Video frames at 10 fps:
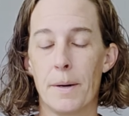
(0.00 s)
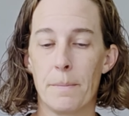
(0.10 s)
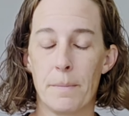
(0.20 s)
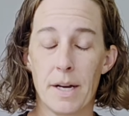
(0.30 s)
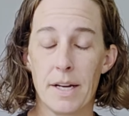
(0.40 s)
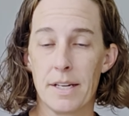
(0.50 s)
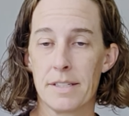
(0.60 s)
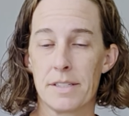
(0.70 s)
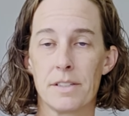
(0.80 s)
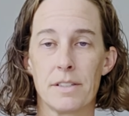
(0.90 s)
I
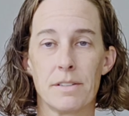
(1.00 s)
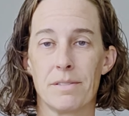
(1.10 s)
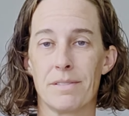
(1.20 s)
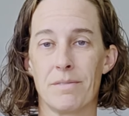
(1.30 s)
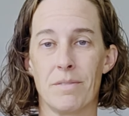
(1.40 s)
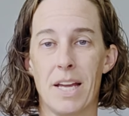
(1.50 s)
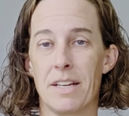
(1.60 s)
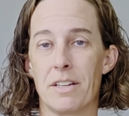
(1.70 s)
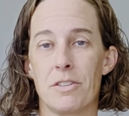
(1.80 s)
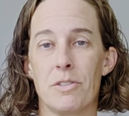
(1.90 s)
still
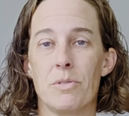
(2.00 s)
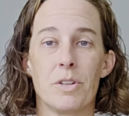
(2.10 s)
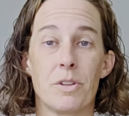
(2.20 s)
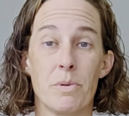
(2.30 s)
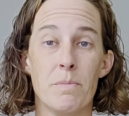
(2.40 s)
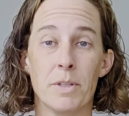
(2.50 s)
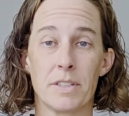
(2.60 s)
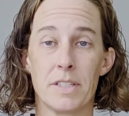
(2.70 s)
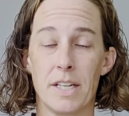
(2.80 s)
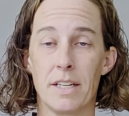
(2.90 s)
like 2 to 3
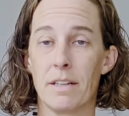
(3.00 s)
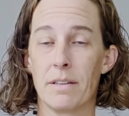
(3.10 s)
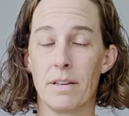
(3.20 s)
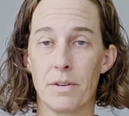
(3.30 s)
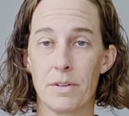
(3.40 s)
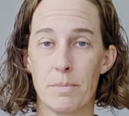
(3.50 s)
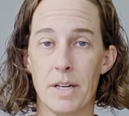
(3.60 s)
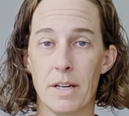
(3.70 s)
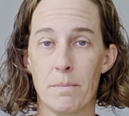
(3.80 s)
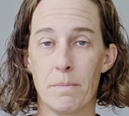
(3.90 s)
meals a day,
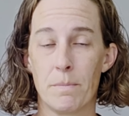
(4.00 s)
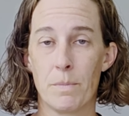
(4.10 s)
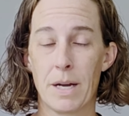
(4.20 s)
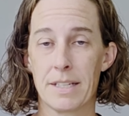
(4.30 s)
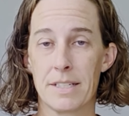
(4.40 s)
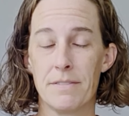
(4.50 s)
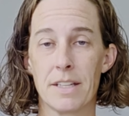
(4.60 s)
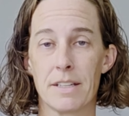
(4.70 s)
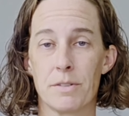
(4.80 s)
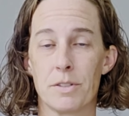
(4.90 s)
depending on my
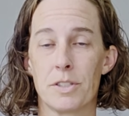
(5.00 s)
activity level.